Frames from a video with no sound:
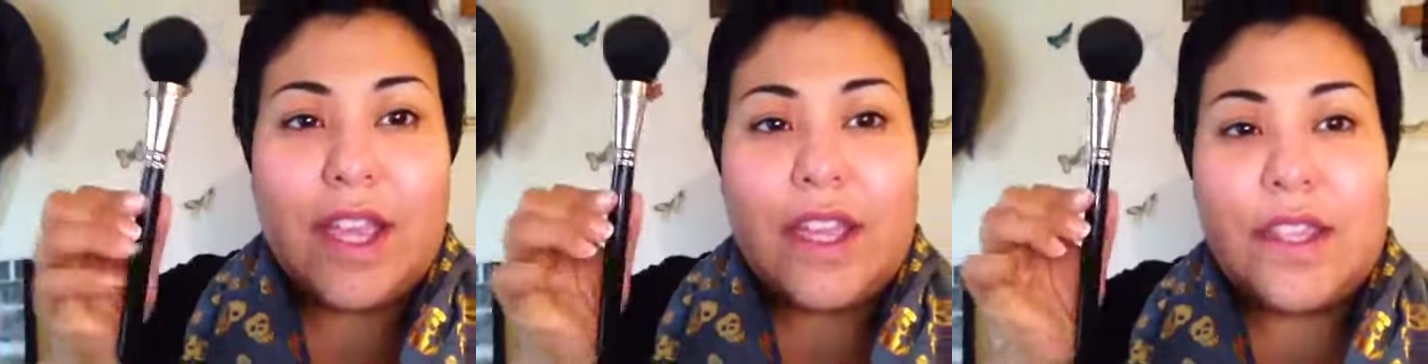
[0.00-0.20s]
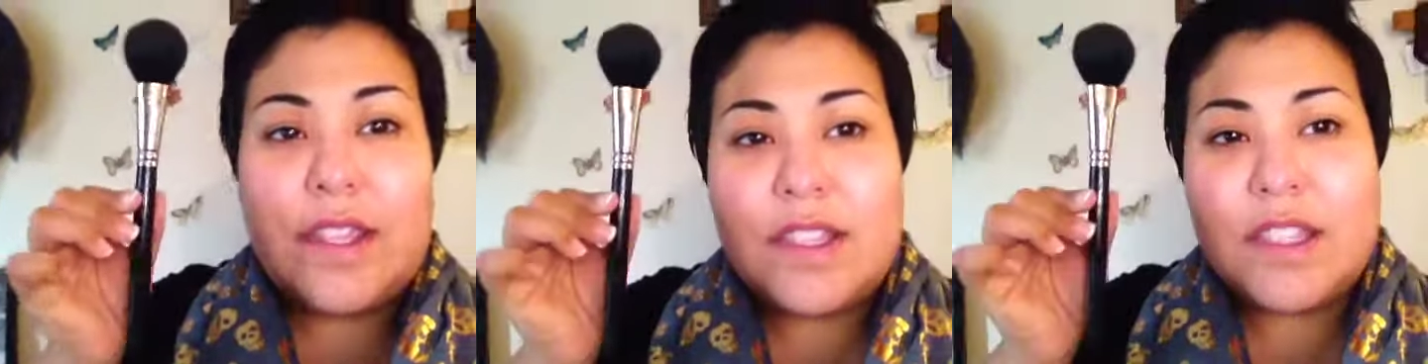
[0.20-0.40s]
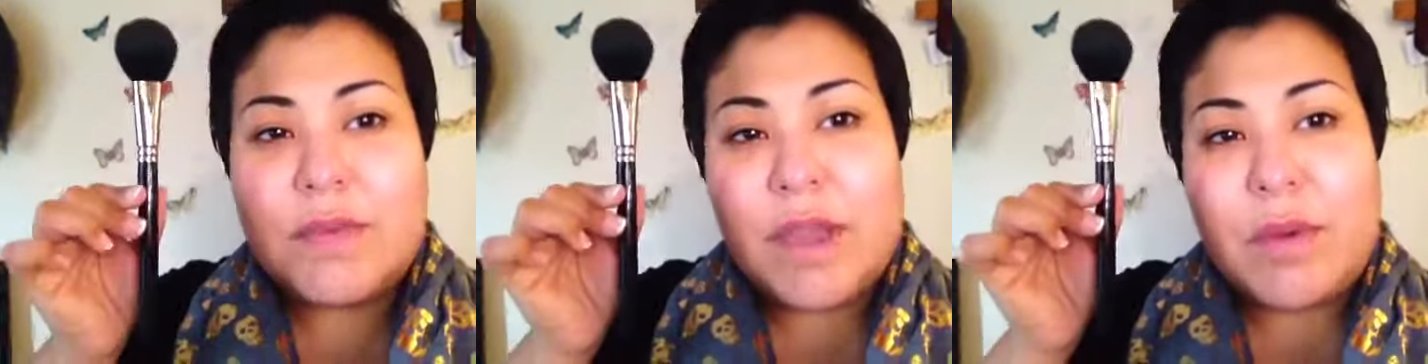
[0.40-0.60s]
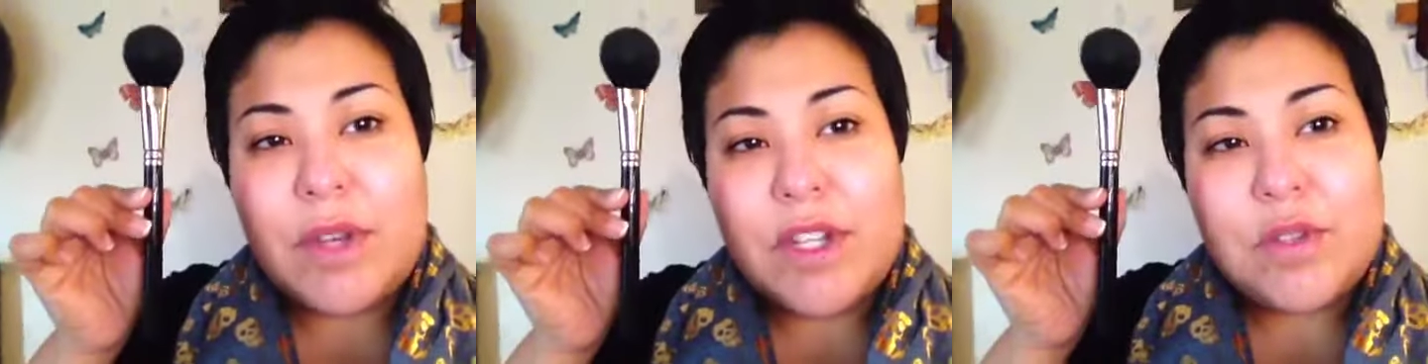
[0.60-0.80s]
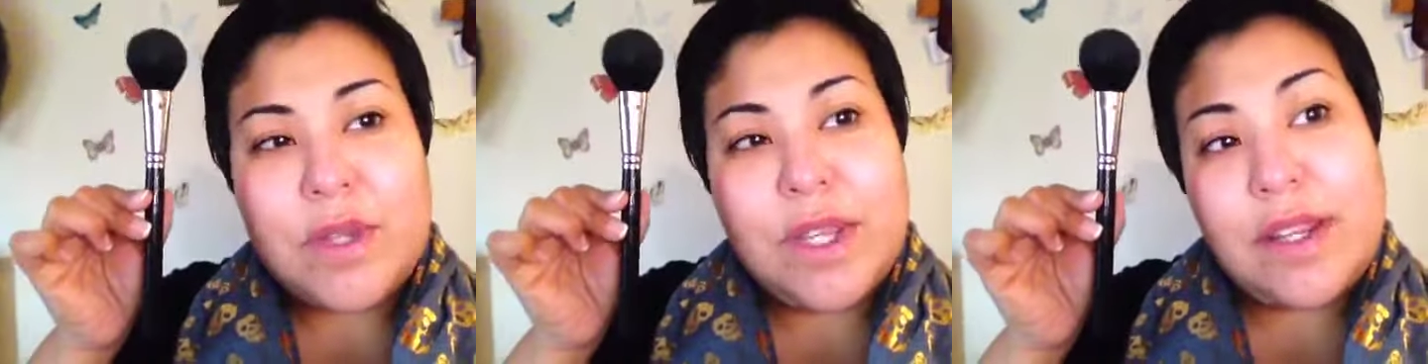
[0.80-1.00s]
This is my
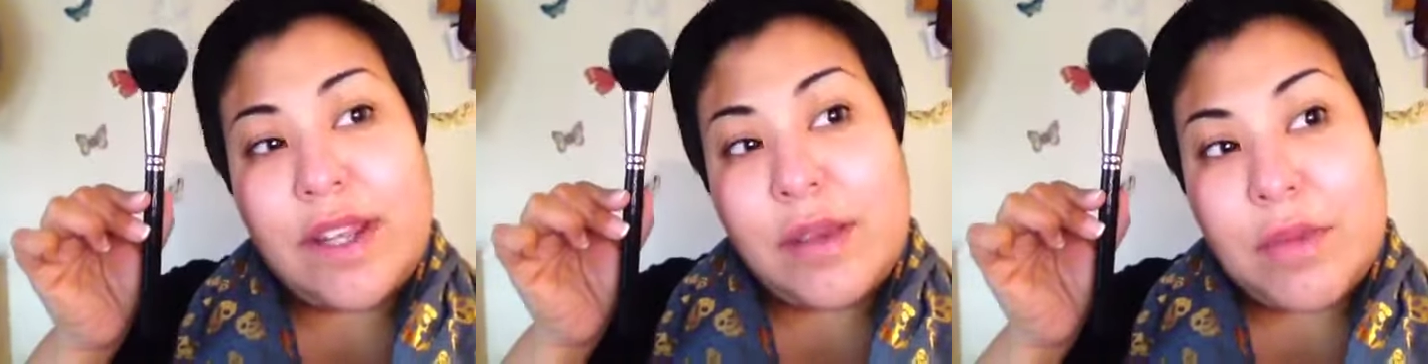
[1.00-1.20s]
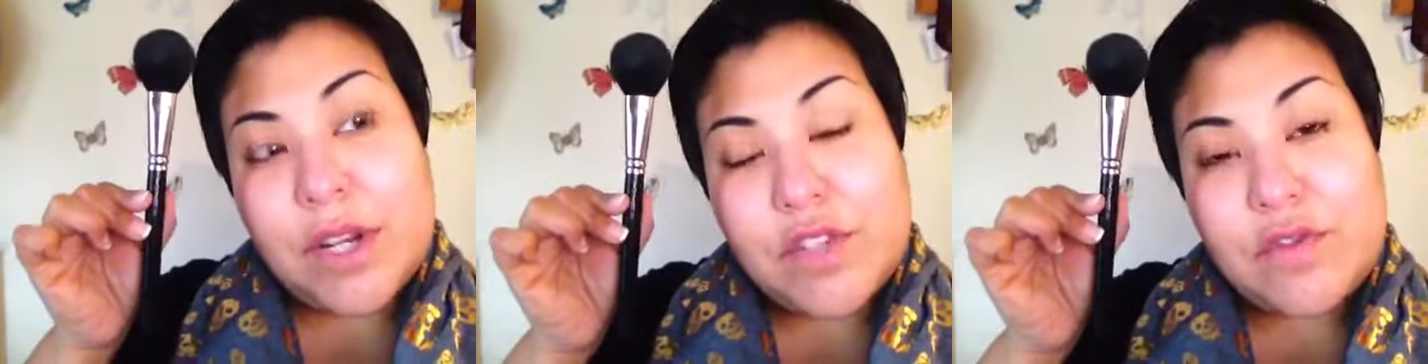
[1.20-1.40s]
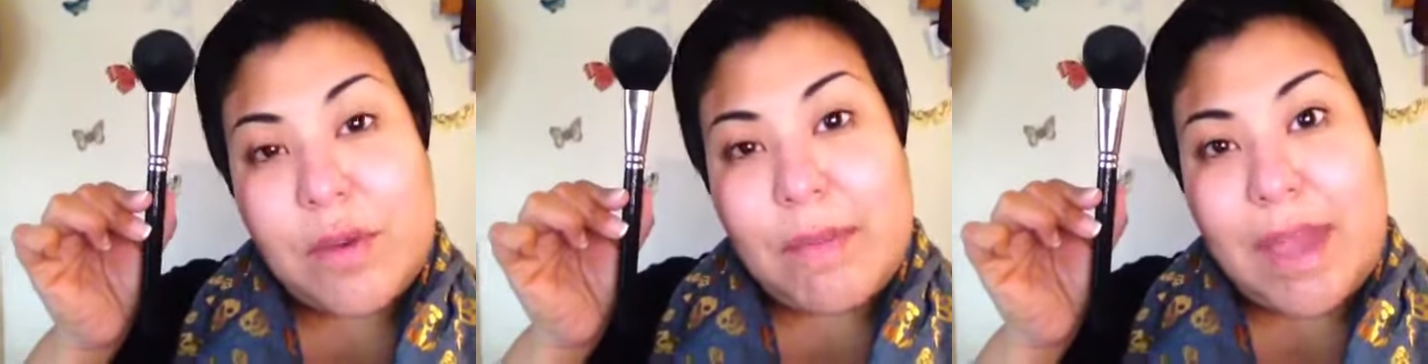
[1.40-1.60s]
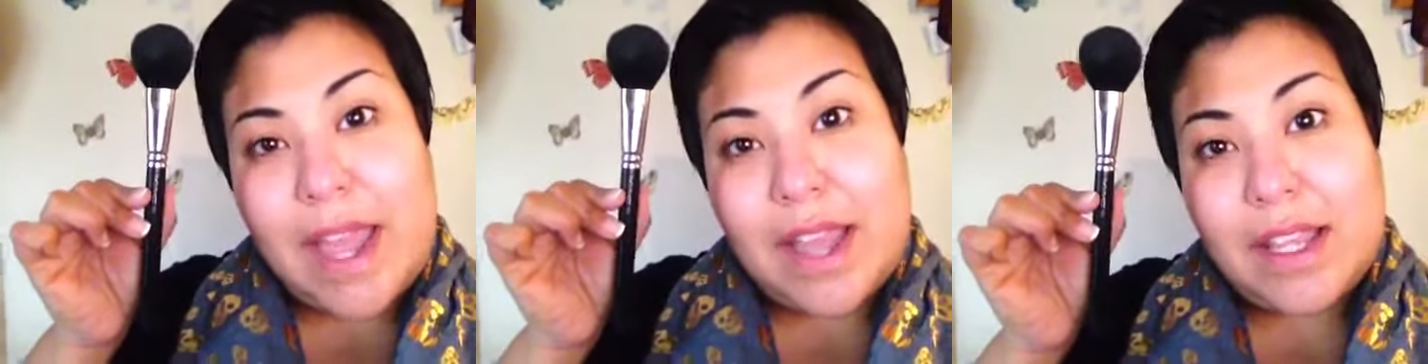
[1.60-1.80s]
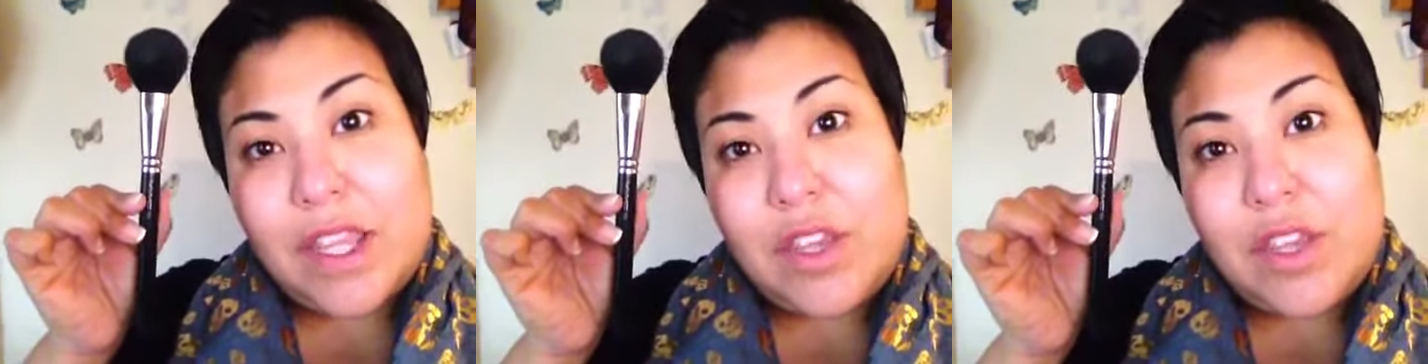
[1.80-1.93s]
129 brush from MAC.